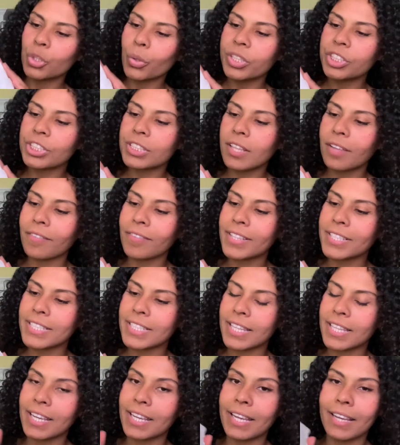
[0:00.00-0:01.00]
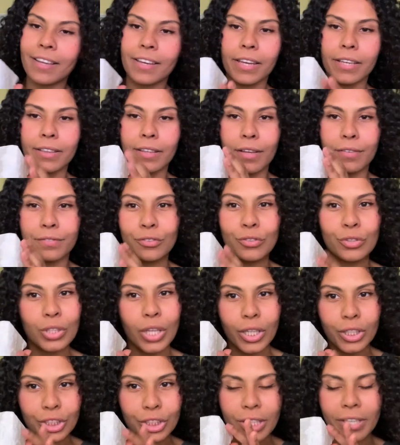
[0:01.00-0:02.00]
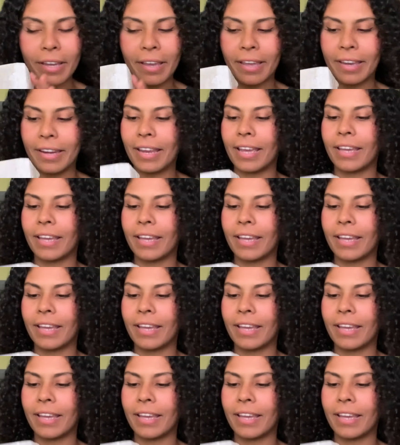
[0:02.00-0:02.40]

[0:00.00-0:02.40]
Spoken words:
I just love this thing, and I love touching it,